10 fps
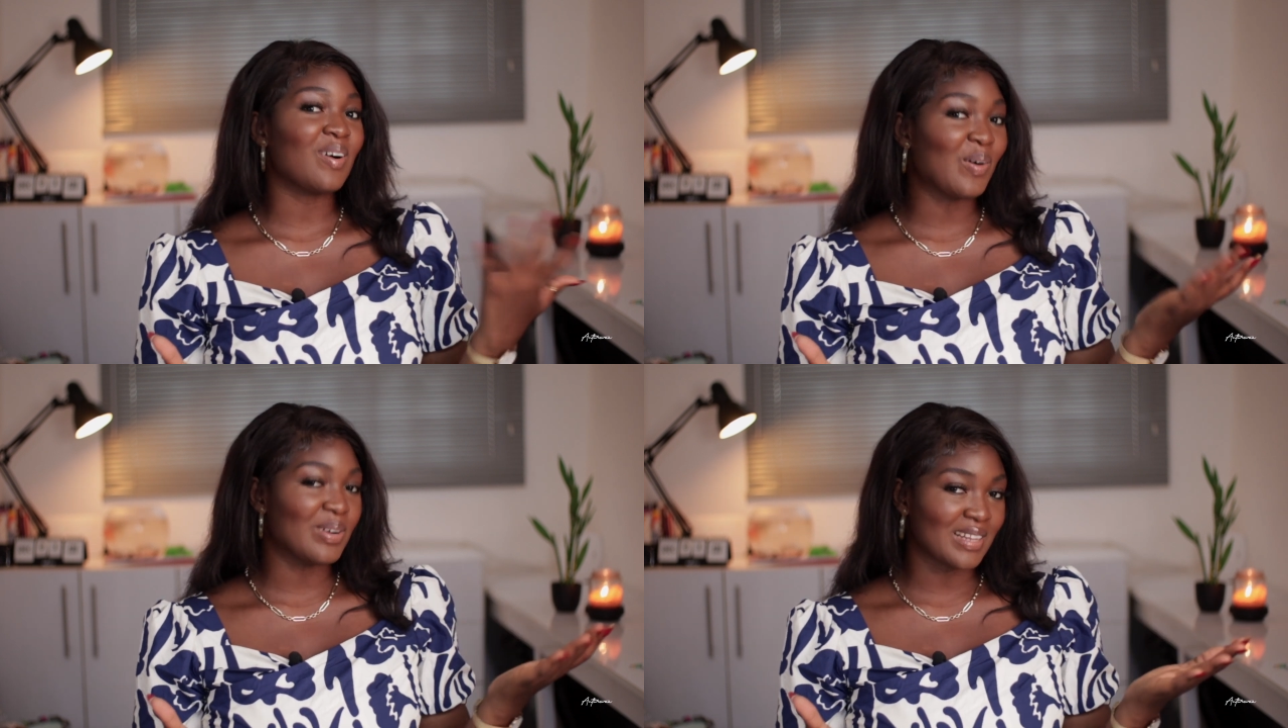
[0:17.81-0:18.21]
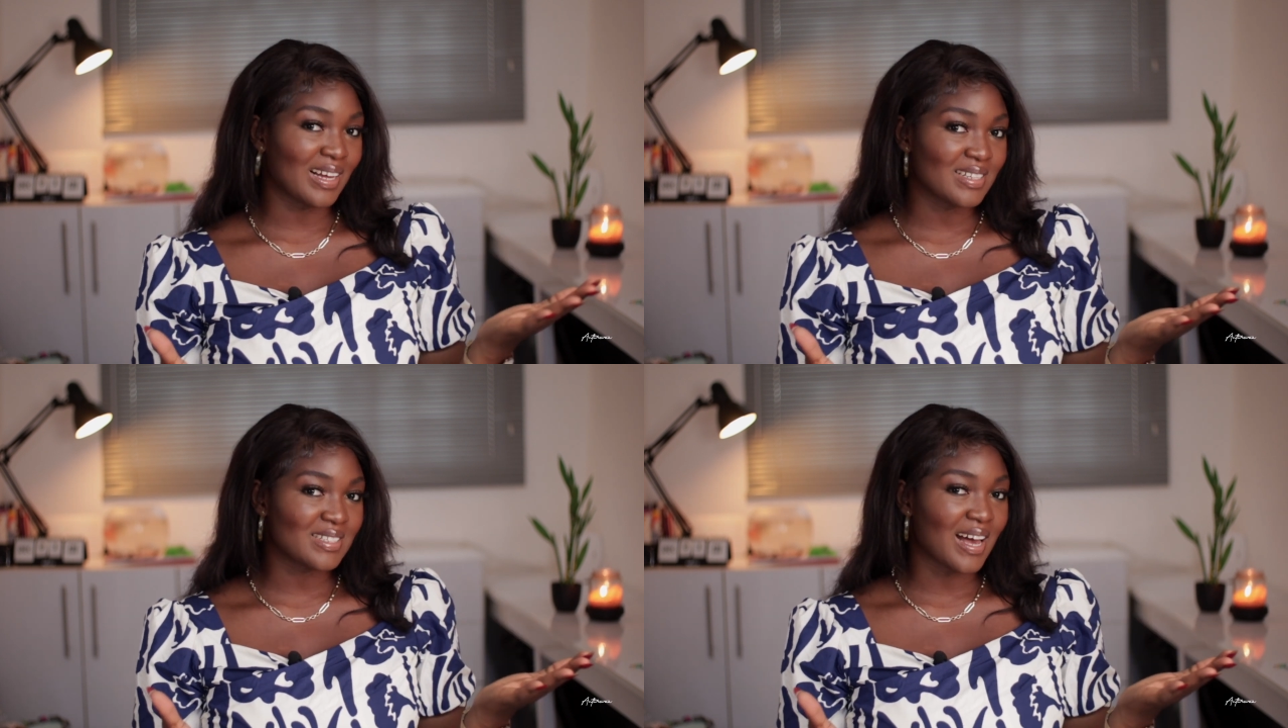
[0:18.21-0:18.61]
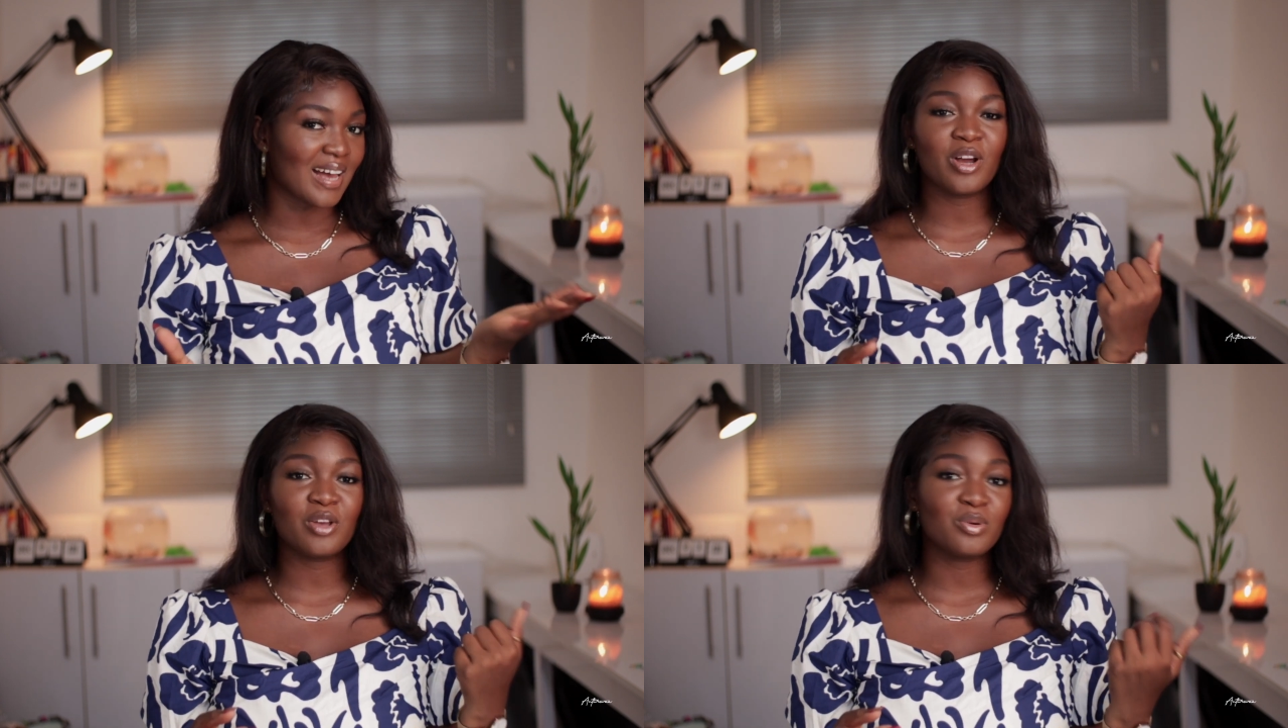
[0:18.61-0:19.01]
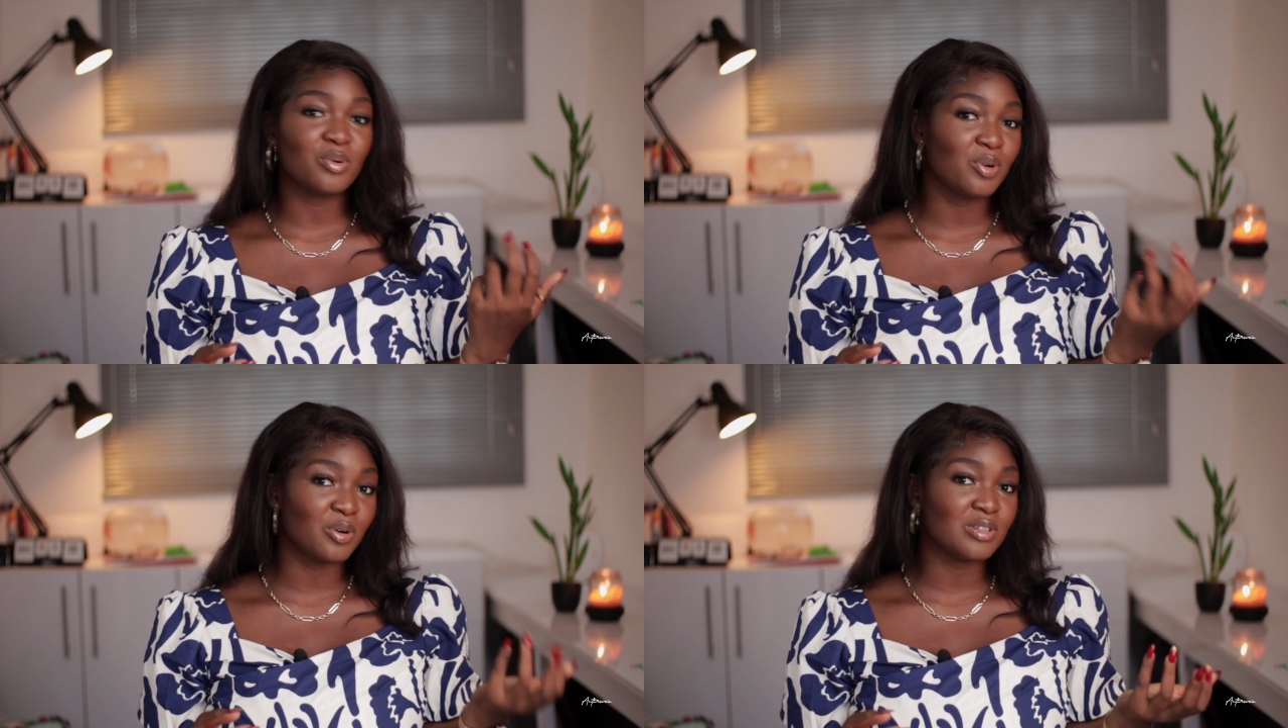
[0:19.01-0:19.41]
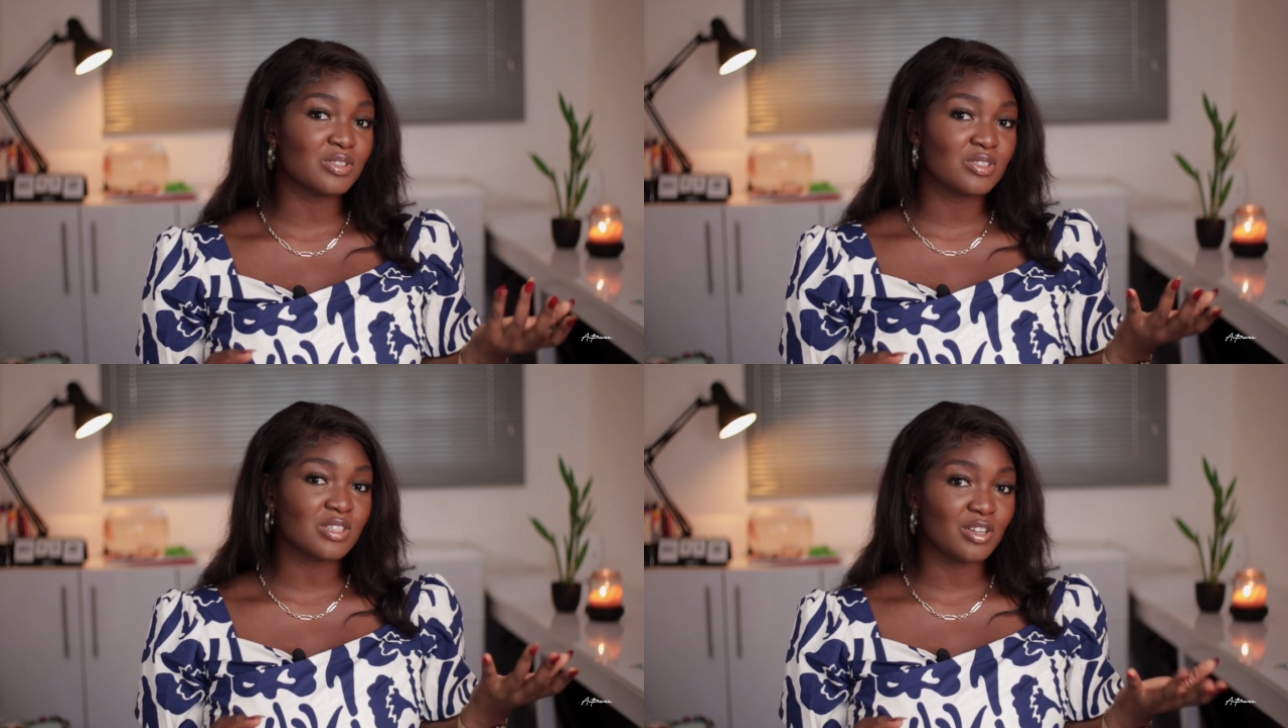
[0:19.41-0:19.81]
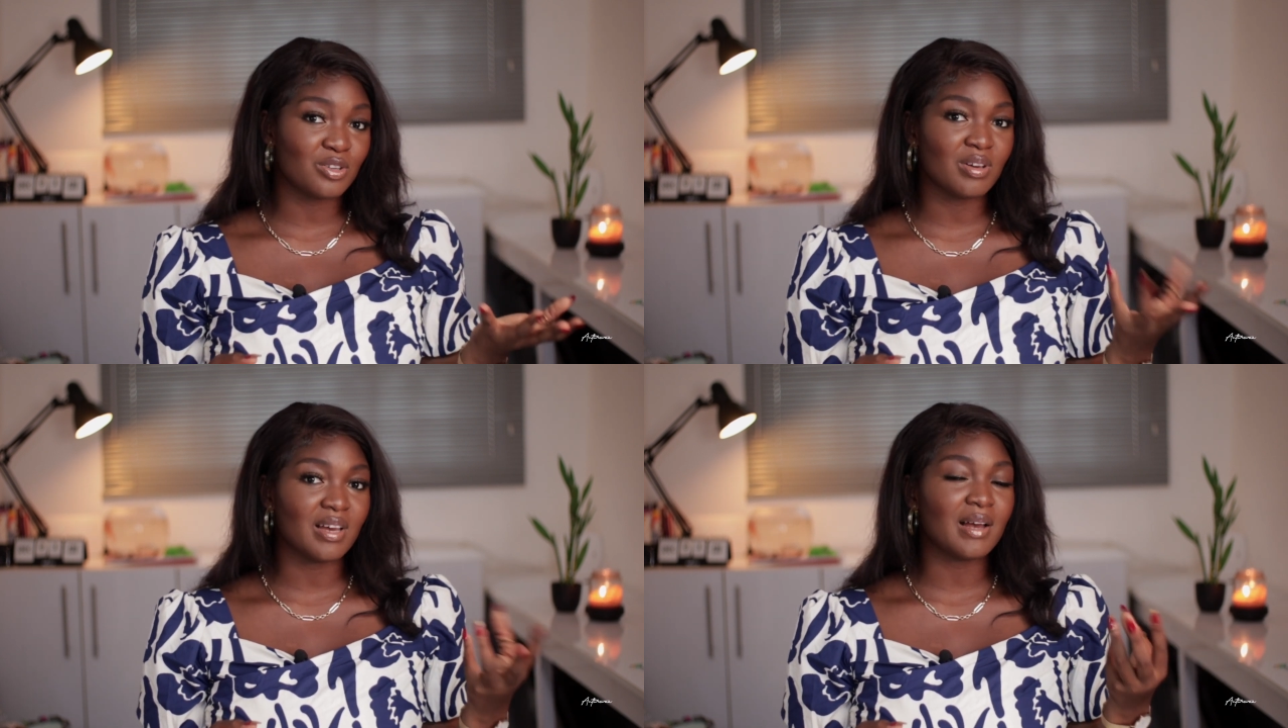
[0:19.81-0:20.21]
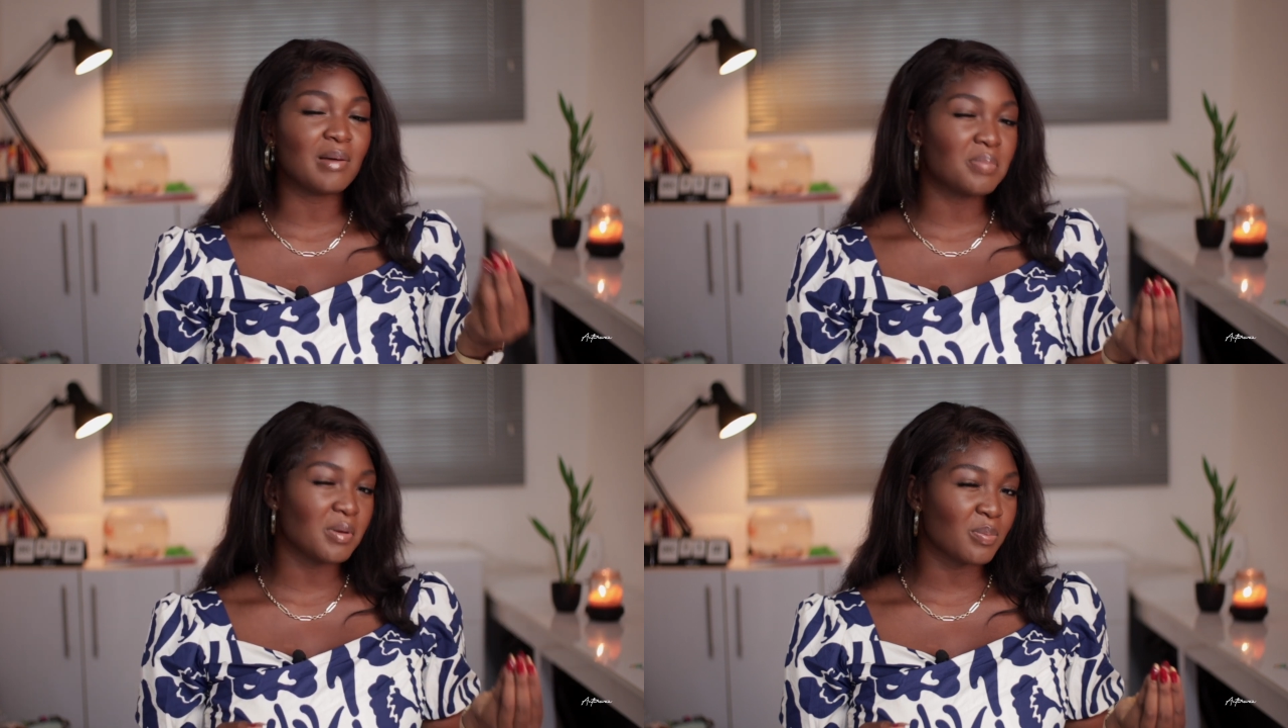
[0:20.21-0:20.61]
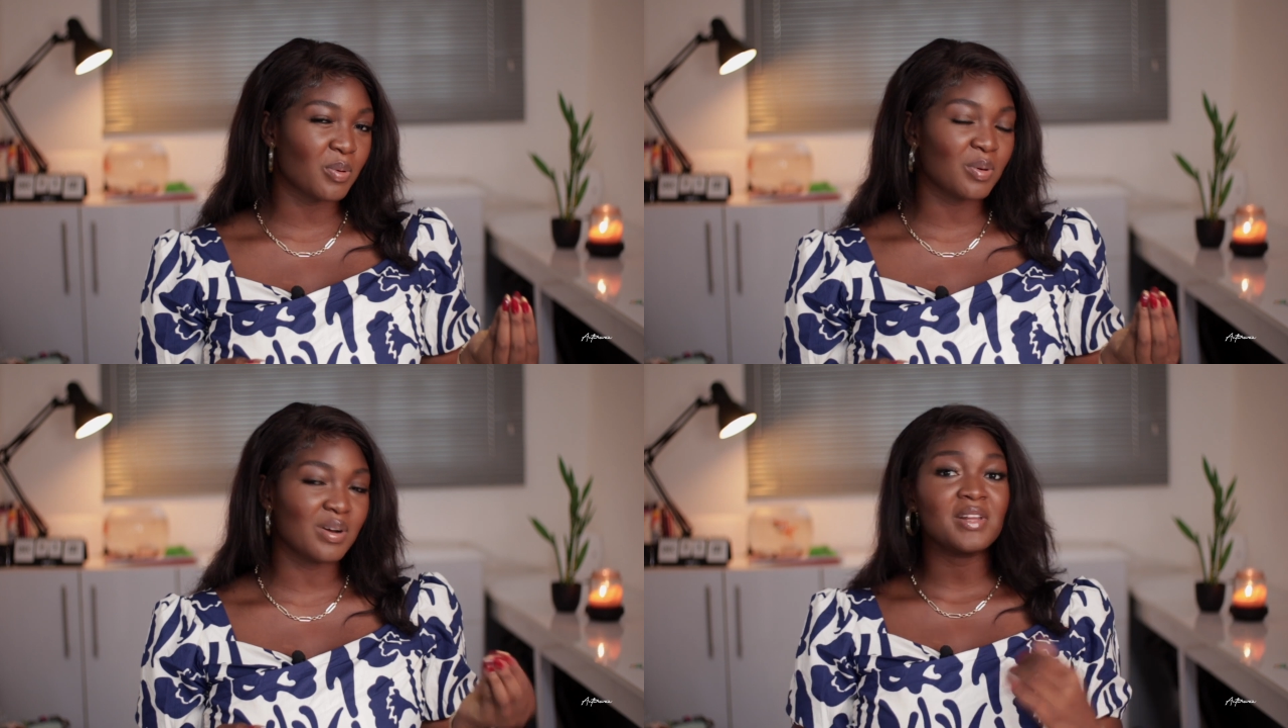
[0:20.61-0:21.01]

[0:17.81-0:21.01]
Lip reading: on that side where you go into the new year a bit broke